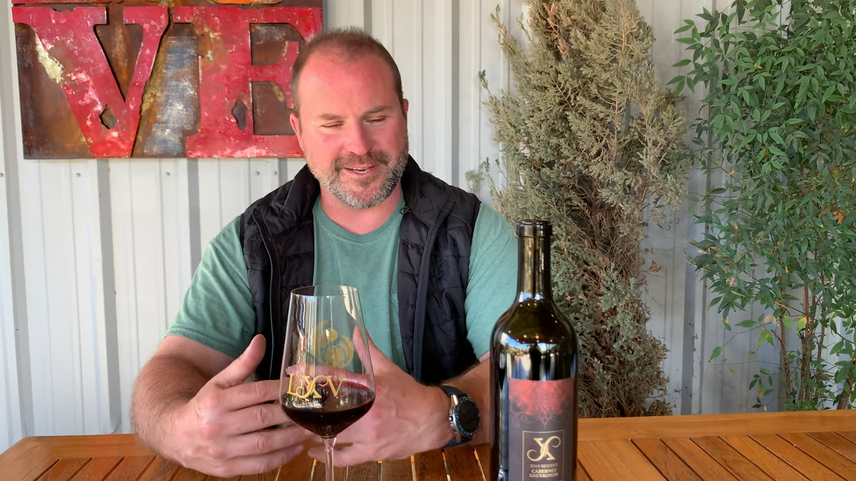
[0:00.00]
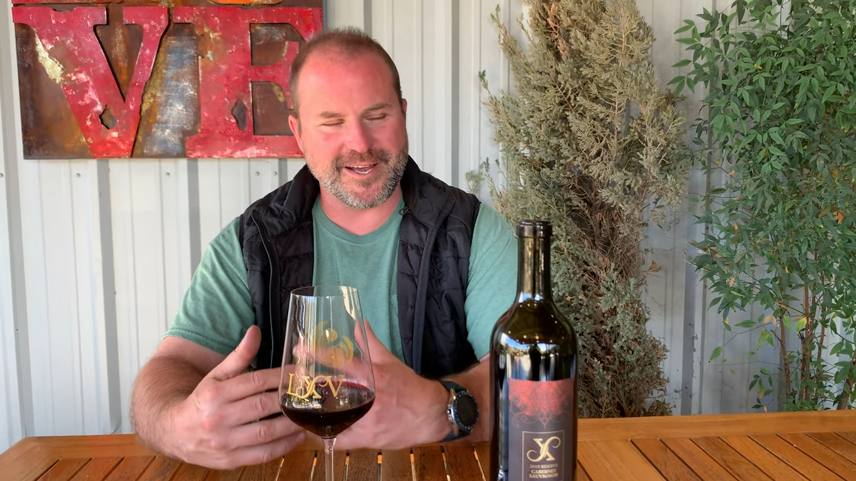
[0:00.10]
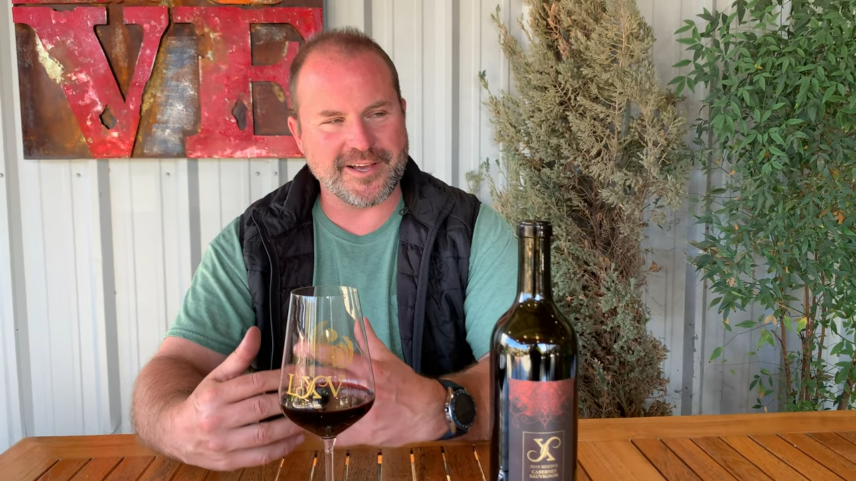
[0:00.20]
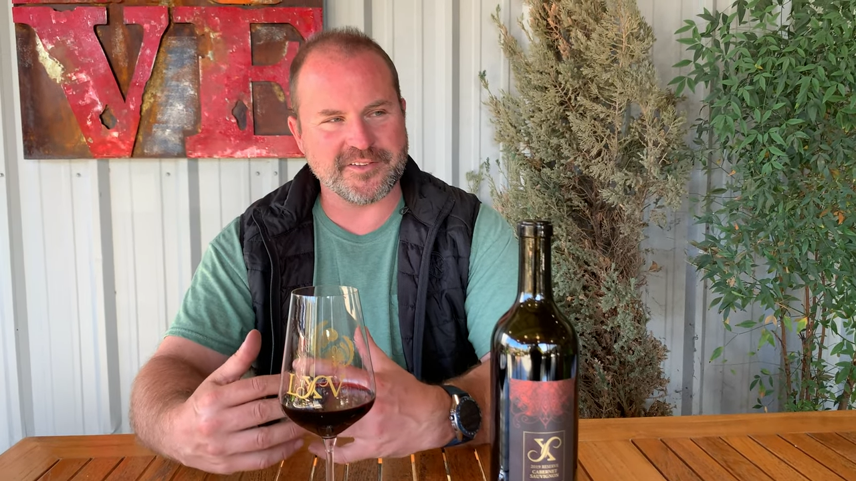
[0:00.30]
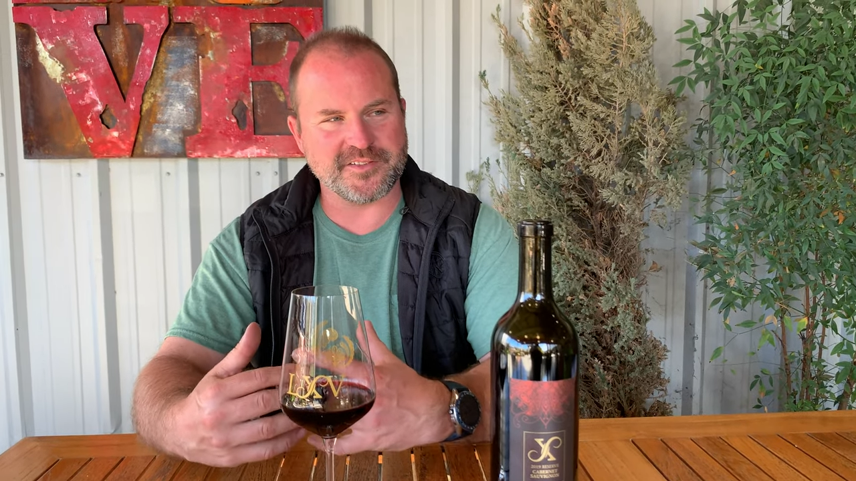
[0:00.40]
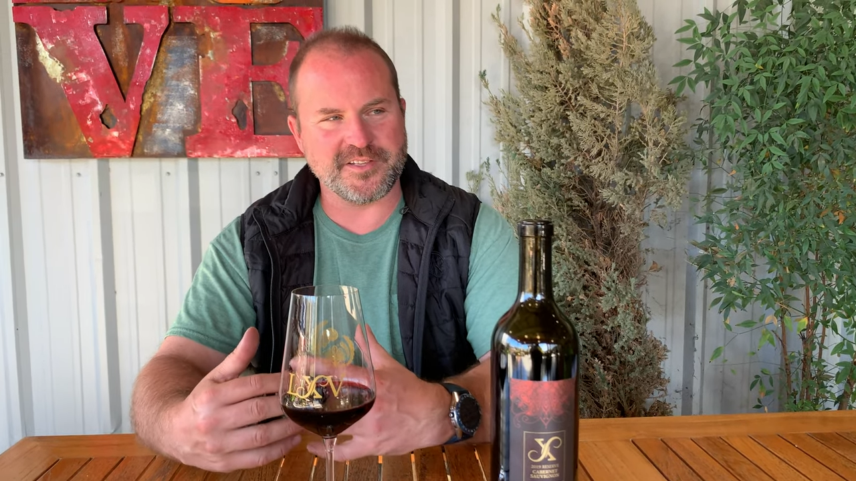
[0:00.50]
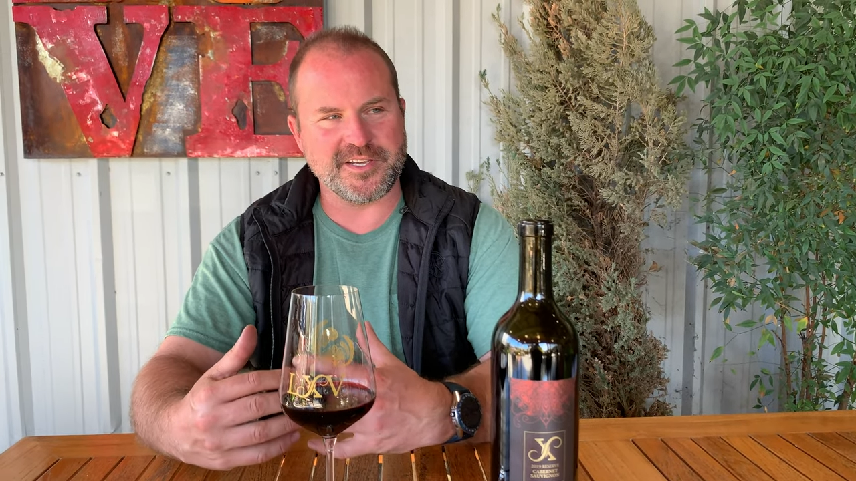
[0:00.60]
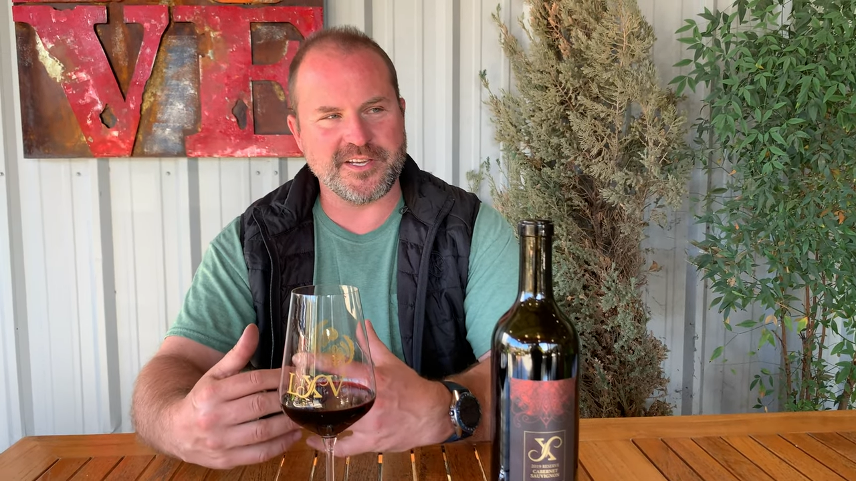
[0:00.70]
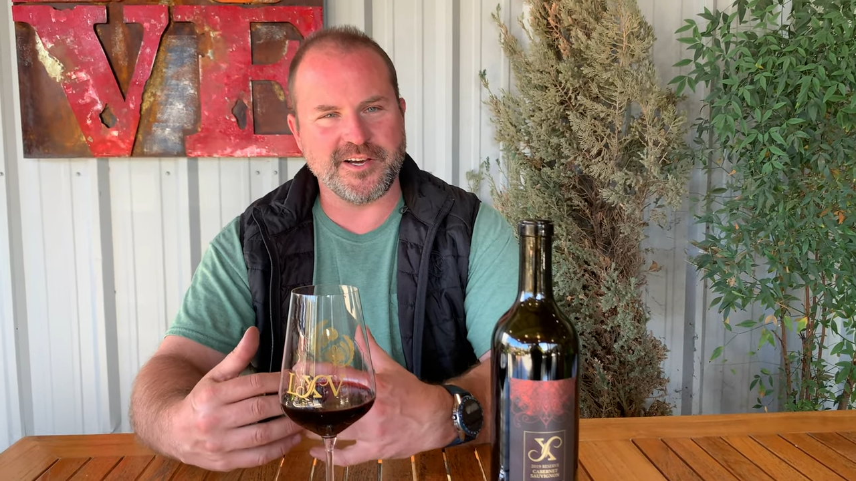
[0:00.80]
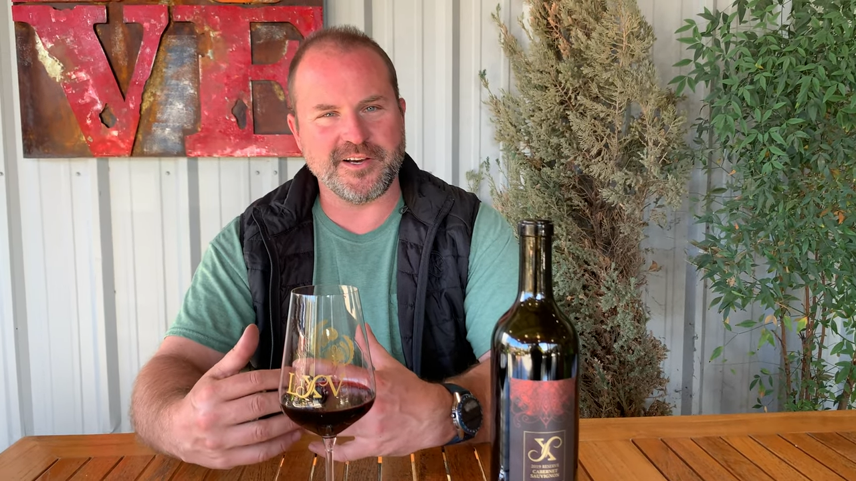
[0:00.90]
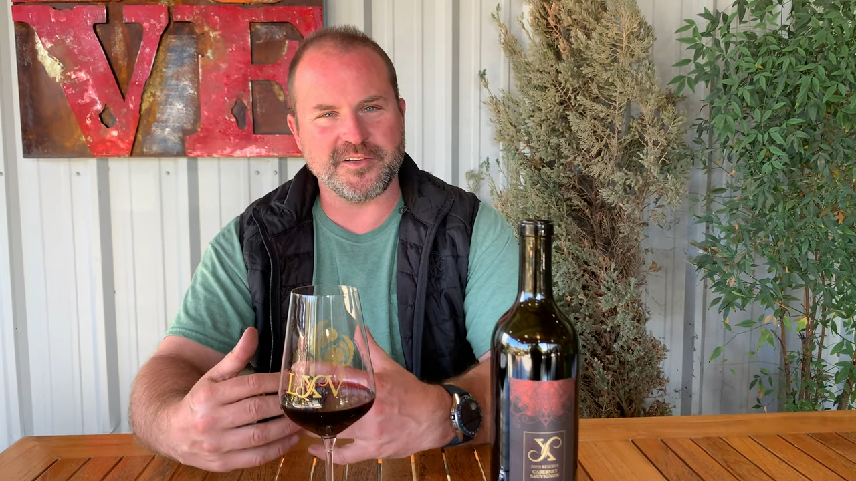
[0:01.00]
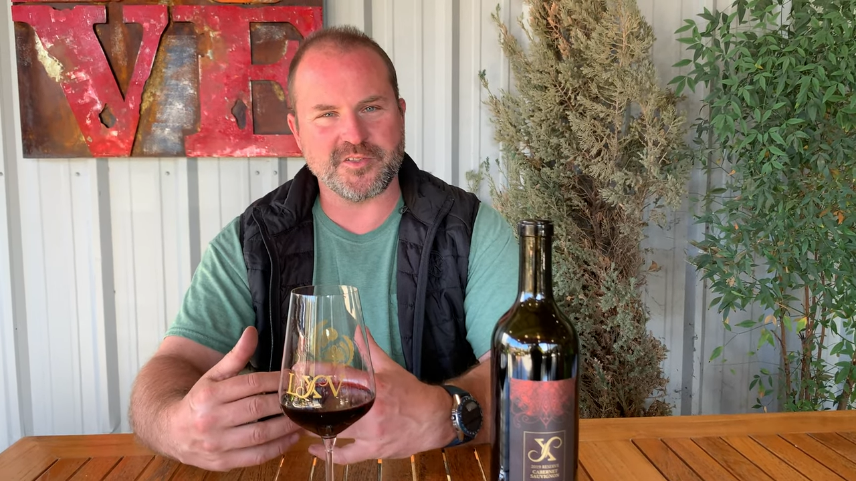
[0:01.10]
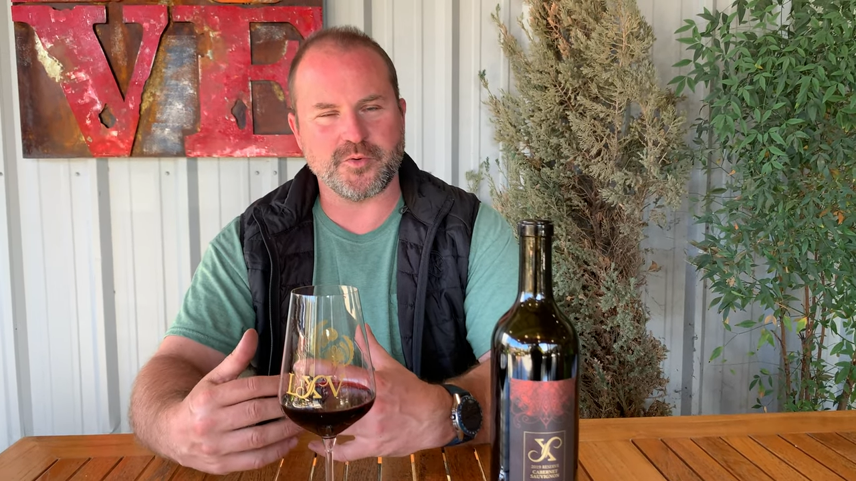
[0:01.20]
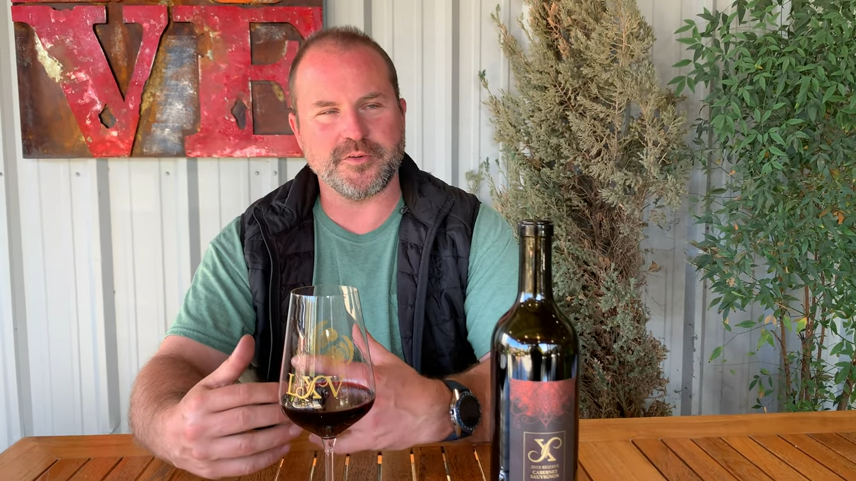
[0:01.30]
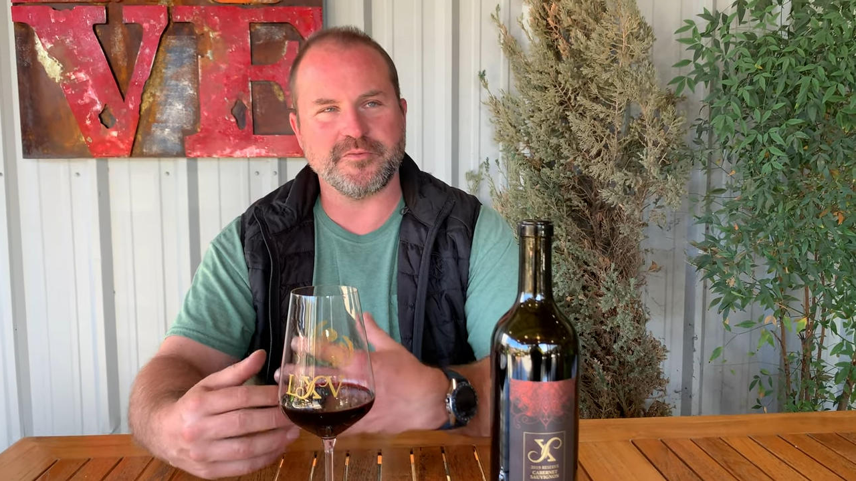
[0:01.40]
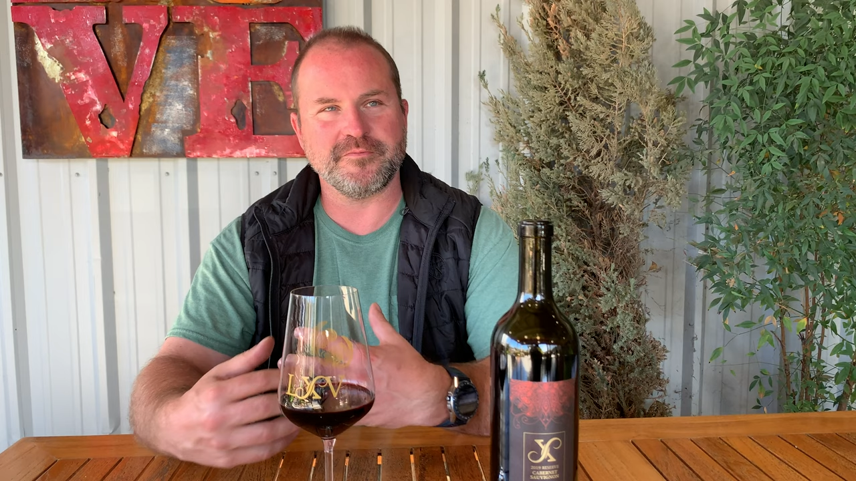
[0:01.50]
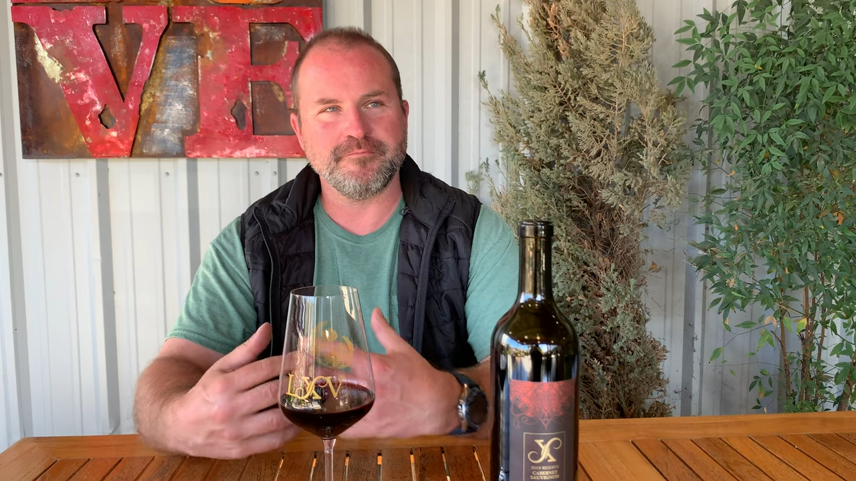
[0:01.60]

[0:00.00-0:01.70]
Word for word: it has the uh, sort of